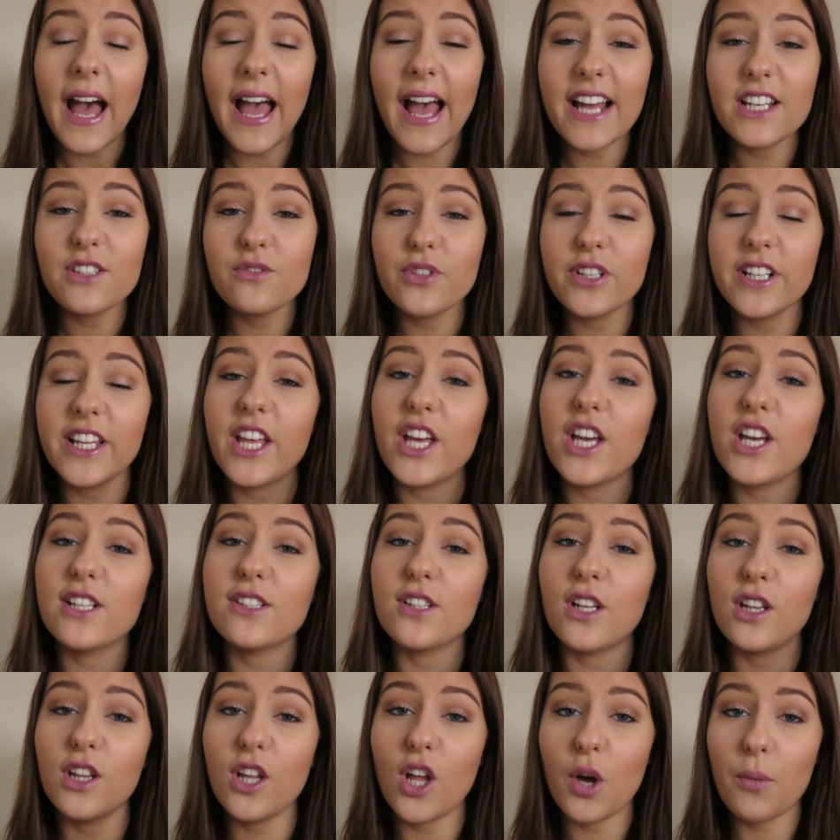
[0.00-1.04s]
I hadn't really
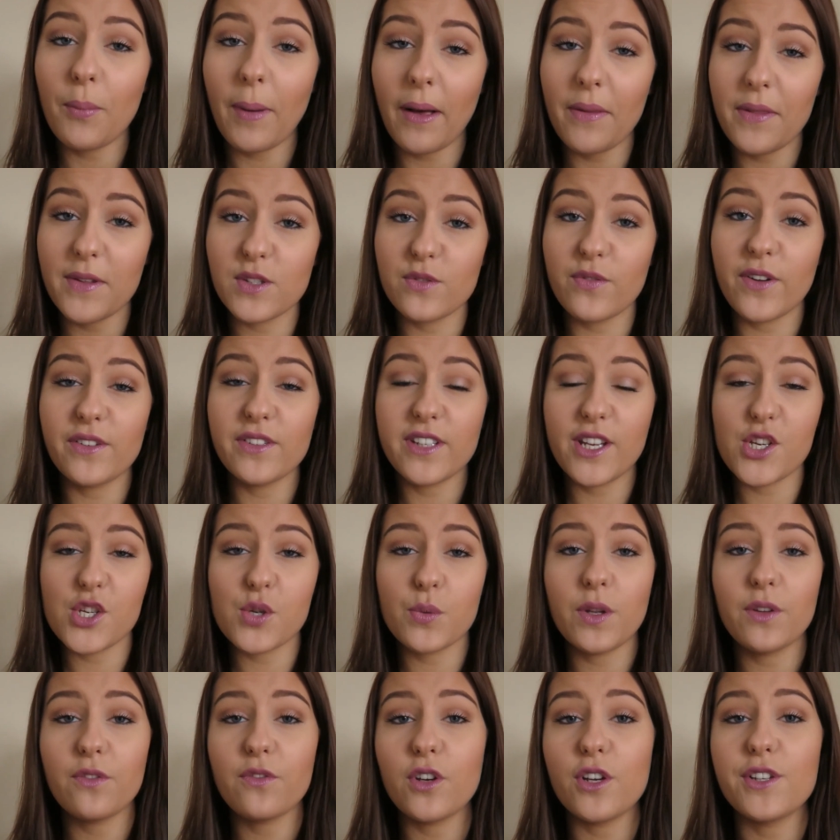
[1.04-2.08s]
heard a lot about this
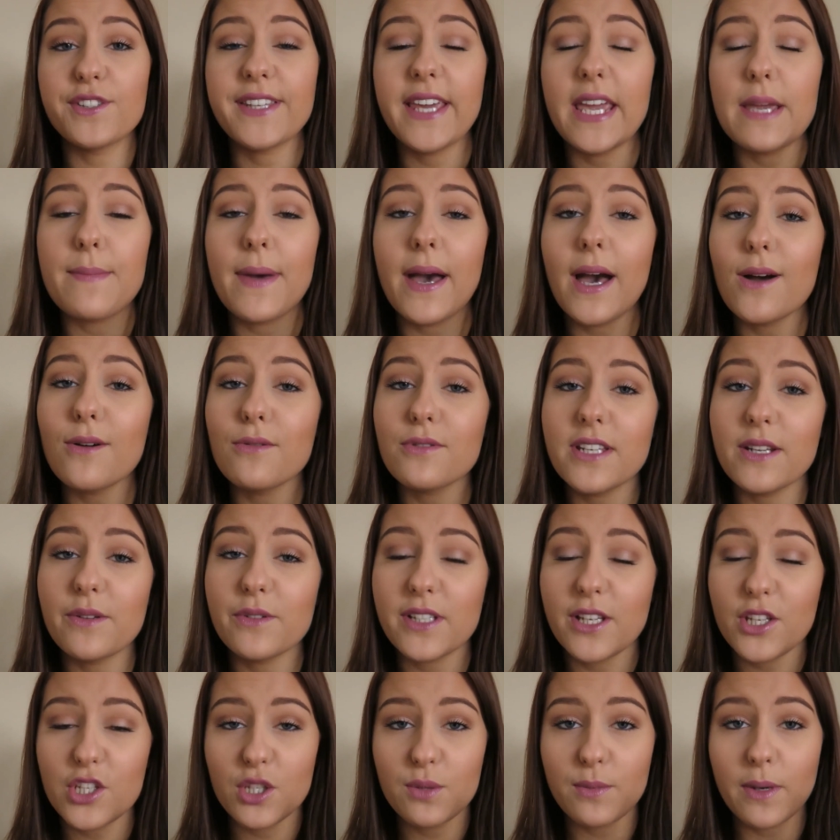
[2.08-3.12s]
foundation when it first came out. It
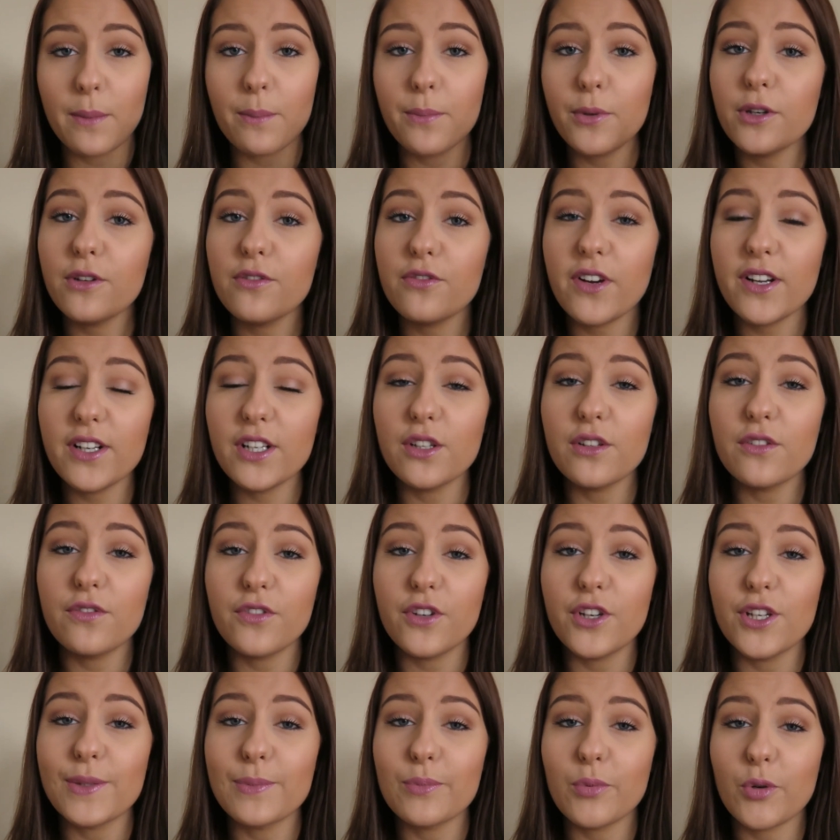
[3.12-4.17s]
was actually my boyfriend who
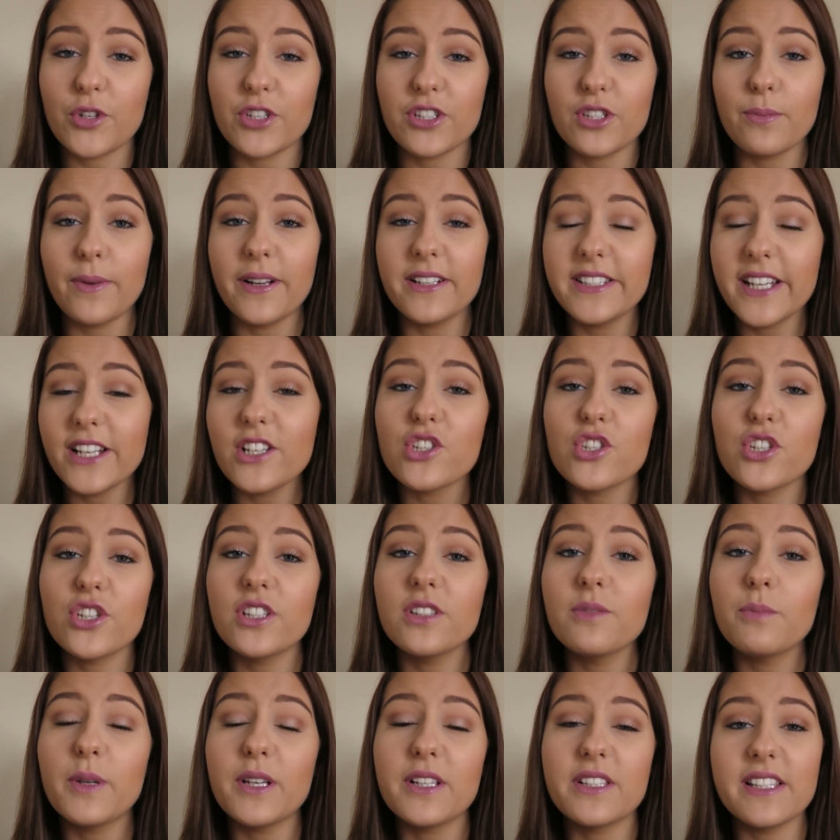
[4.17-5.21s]
first brought it to my
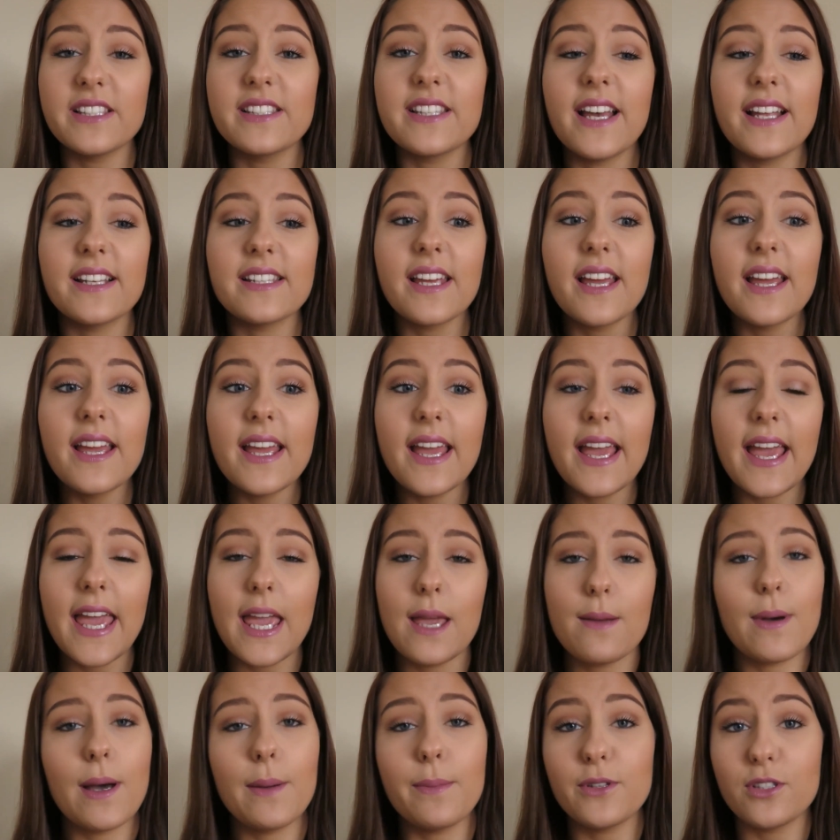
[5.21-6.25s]
attention because he said
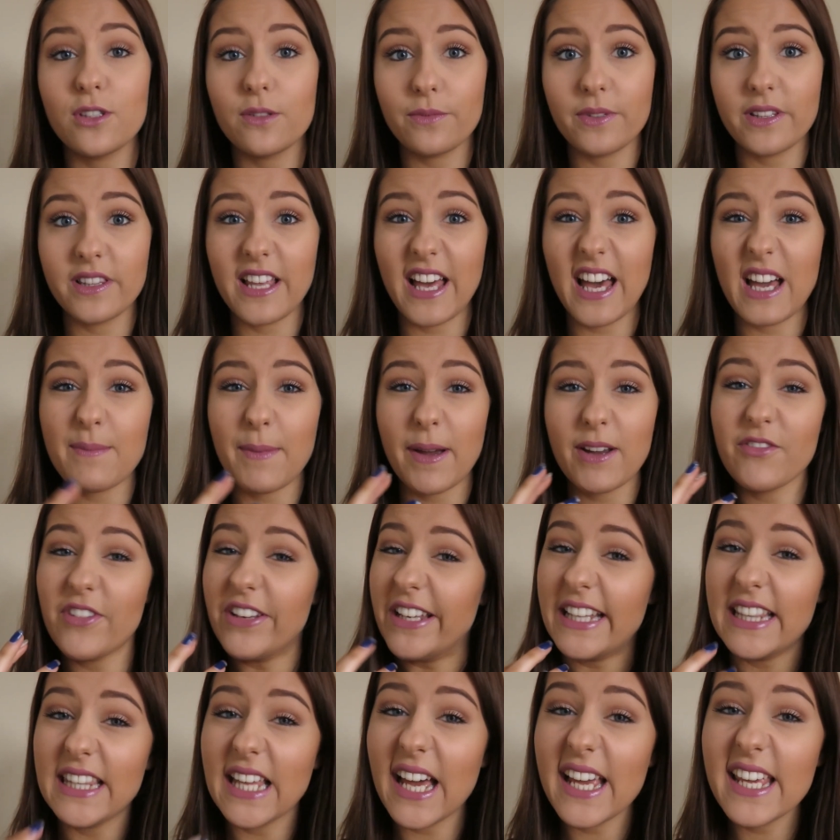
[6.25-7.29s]
it might be something that I might
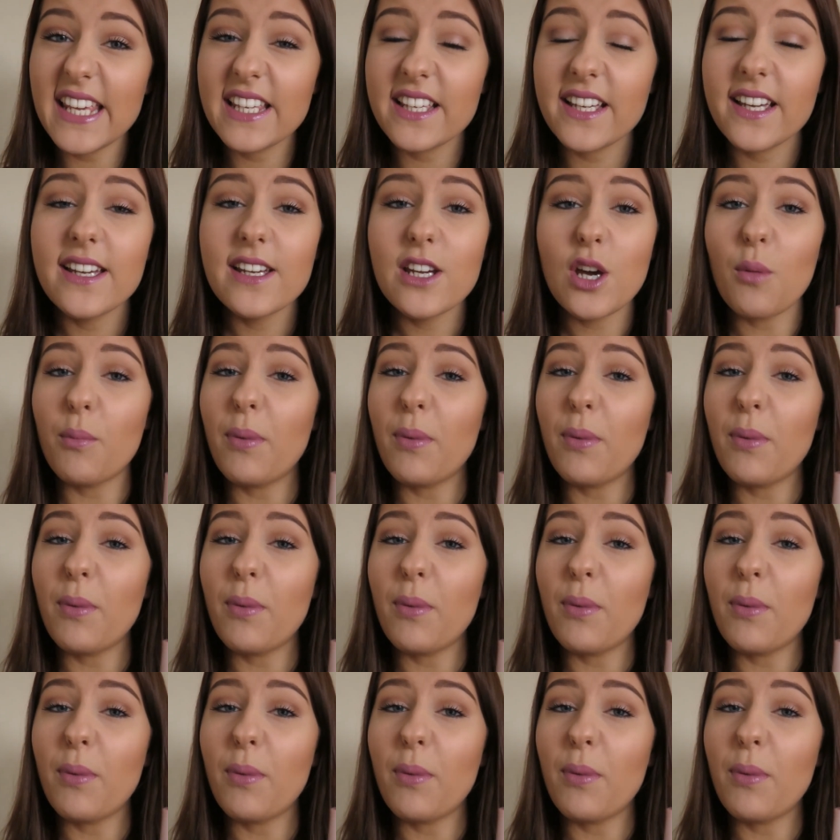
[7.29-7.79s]
really like.